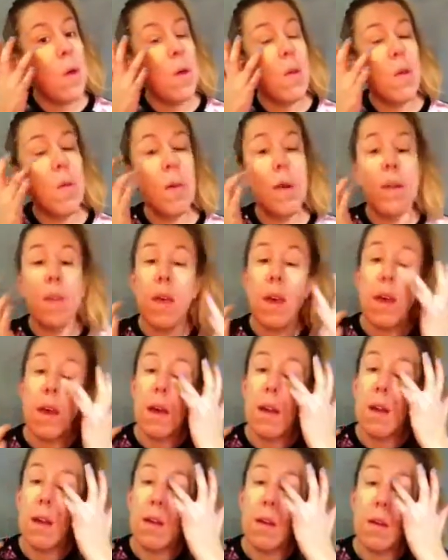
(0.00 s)
So make
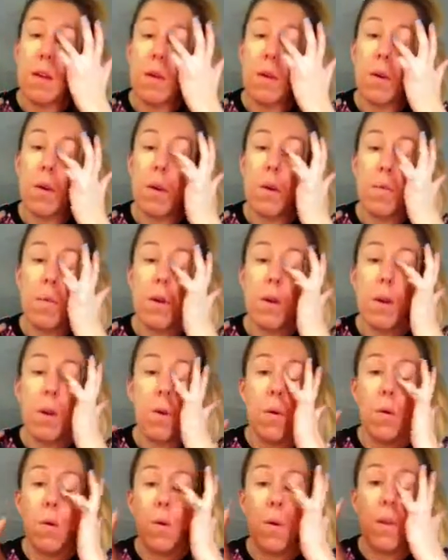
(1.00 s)
that. Go ahead and put it
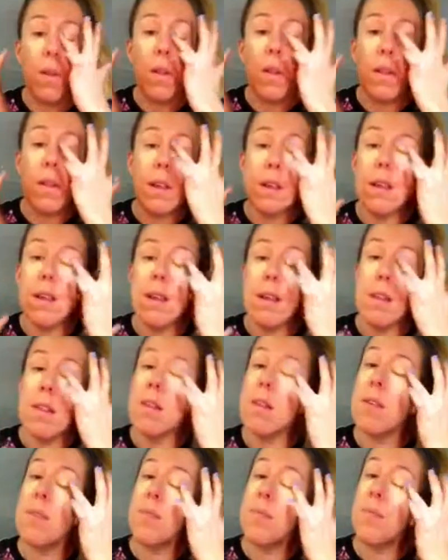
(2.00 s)
on the
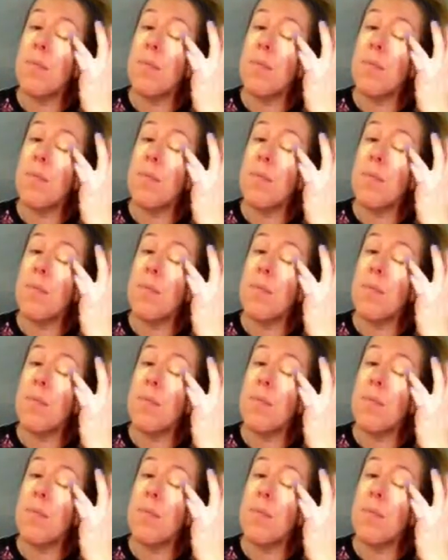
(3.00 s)
lids,